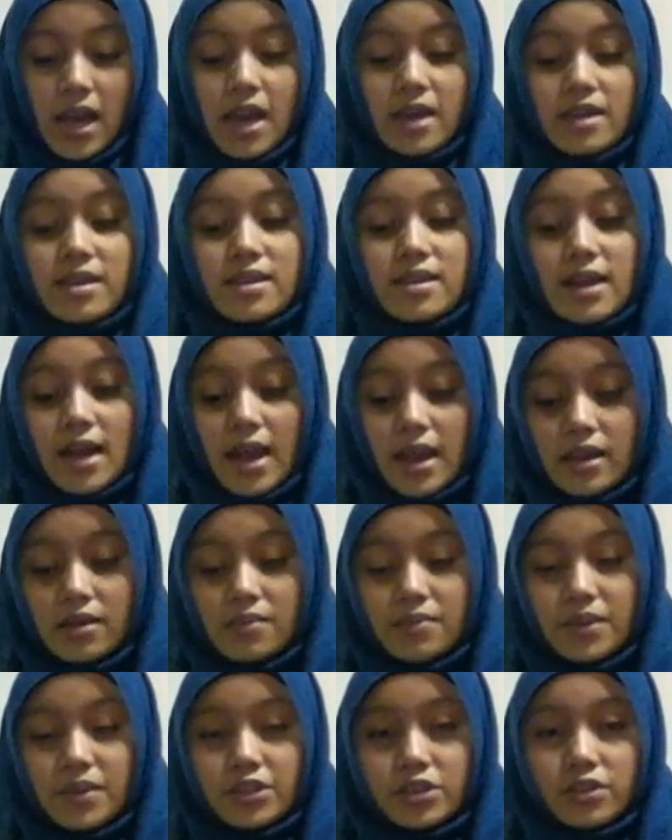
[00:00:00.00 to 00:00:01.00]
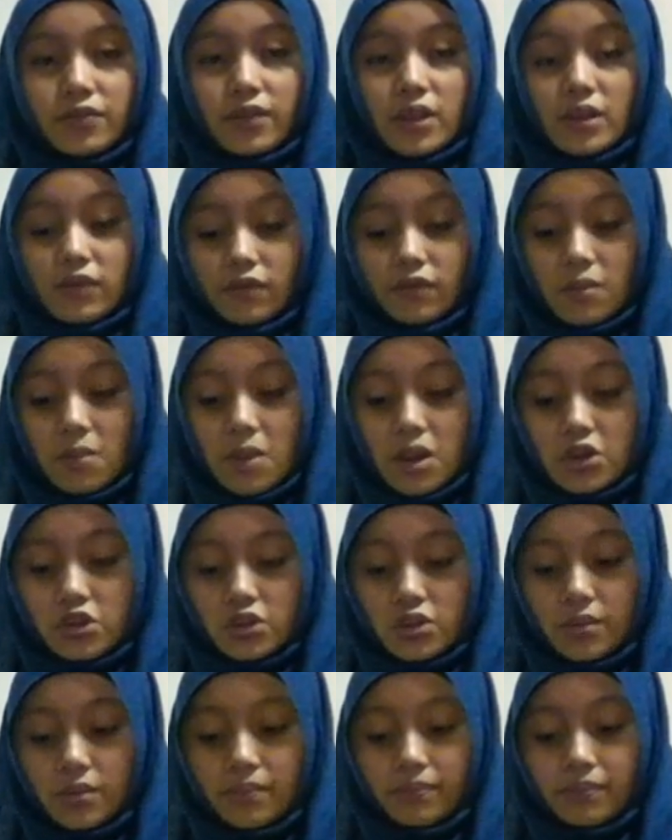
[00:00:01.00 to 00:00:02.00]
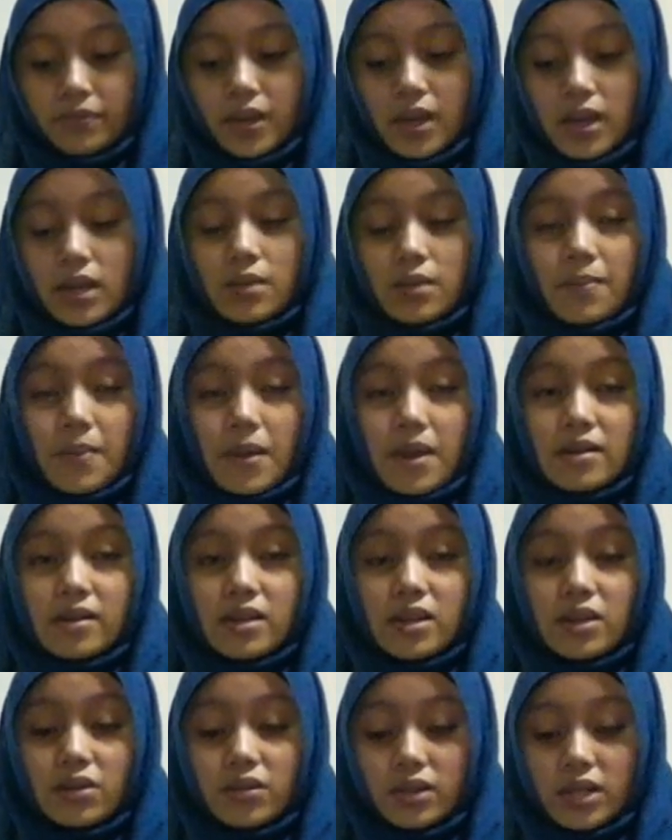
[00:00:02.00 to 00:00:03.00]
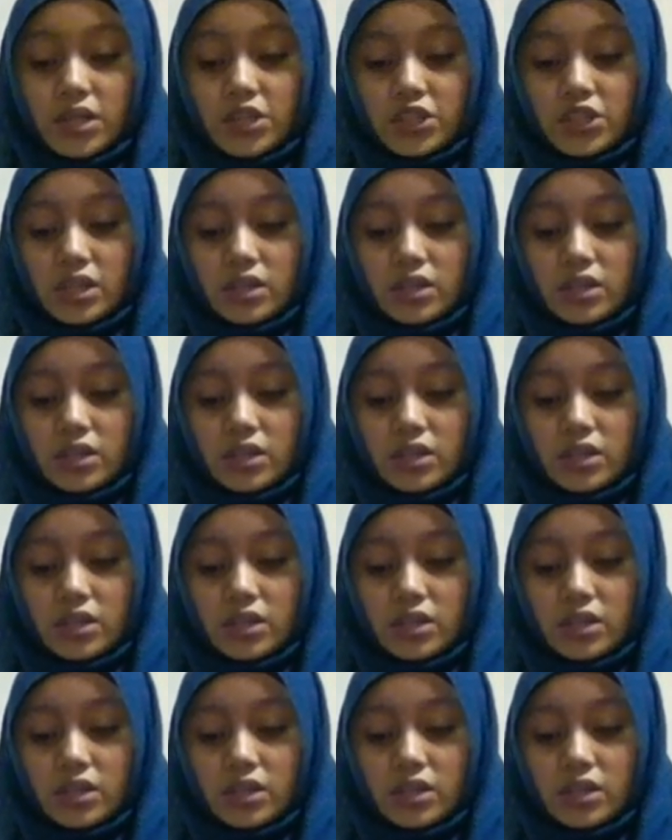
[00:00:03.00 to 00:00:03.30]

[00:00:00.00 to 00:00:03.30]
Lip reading: and 9 bits of information, depending on each